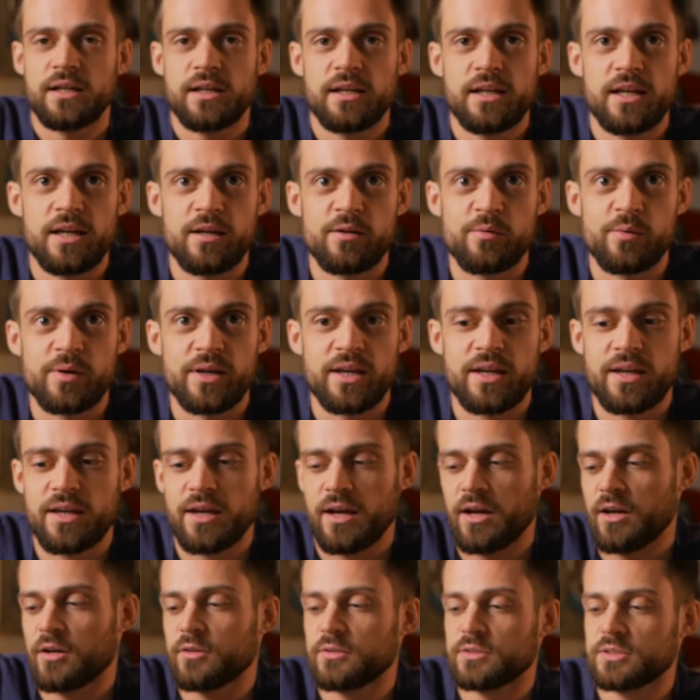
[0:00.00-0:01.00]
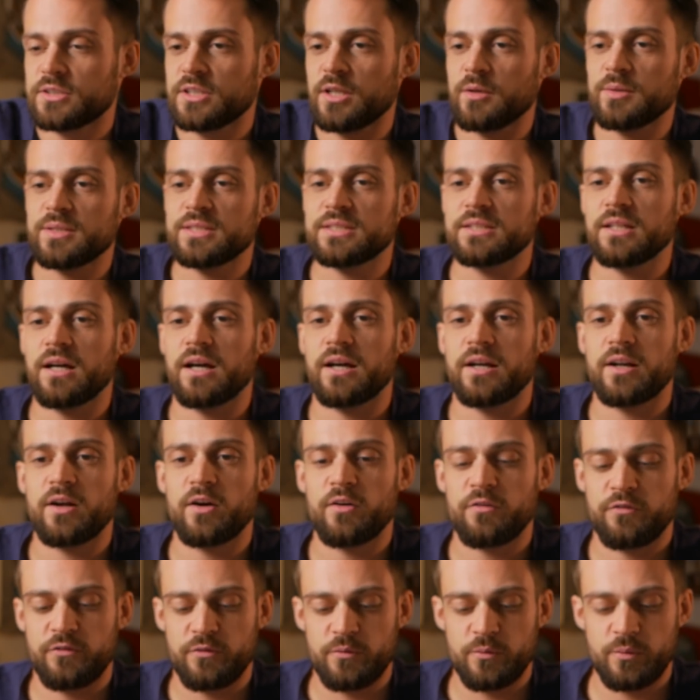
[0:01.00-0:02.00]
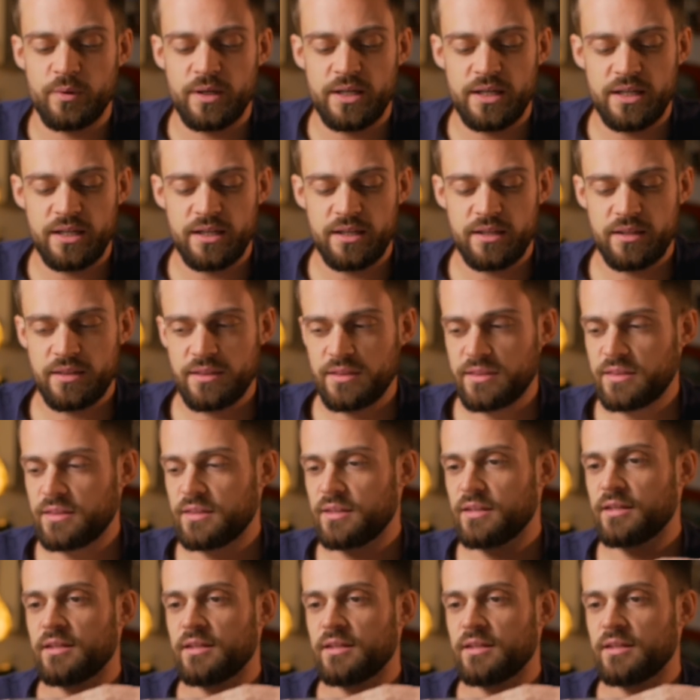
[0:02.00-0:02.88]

Here we go. So we started off with